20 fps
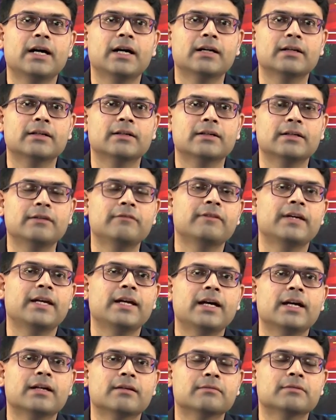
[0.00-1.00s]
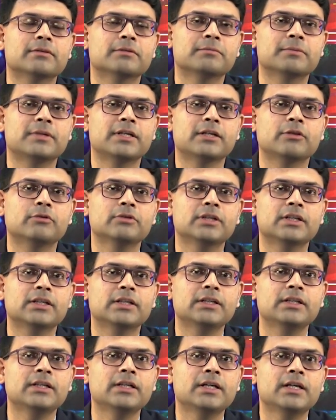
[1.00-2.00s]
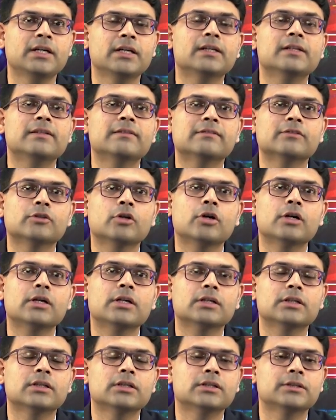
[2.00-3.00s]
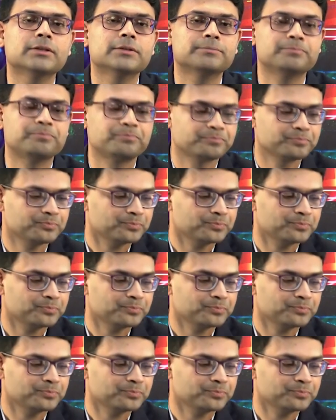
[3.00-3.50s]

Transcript: are if AR particularly is not a